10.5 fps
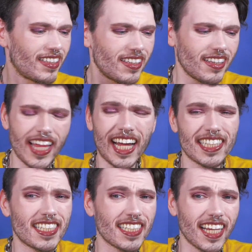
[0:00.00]

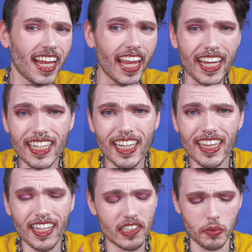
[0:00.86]
That's it.
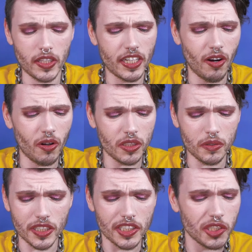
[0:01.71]
That's really all
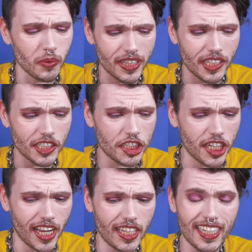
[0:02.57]
you can do with this
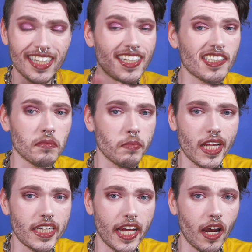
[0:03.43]
shade. It doesn't
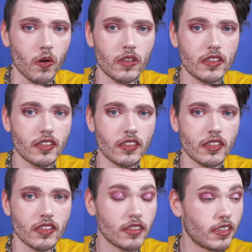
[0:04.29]
blend out.
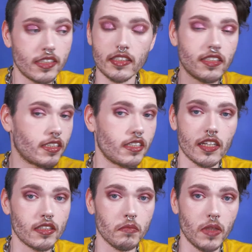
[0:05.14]
It just
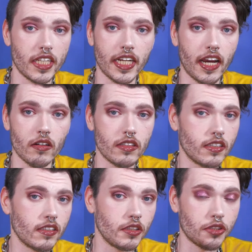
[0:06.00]
doesn't blend out.
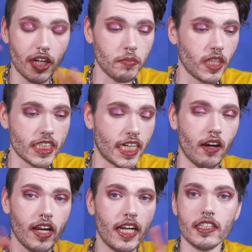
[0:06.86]
You try to blend it
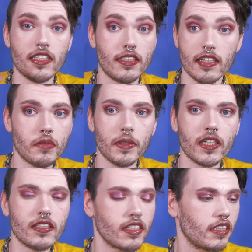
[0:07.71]
out and it just
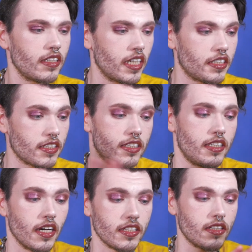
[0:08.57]
disappears. It just
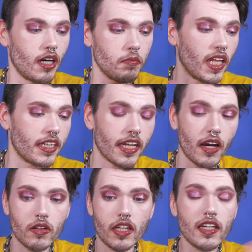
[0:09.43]
does not blend
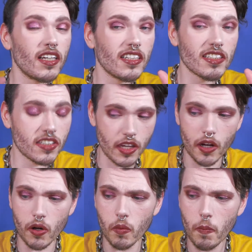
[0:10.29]
out.
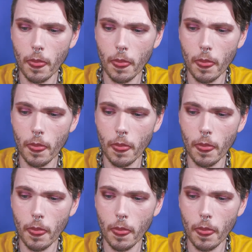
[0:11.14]
So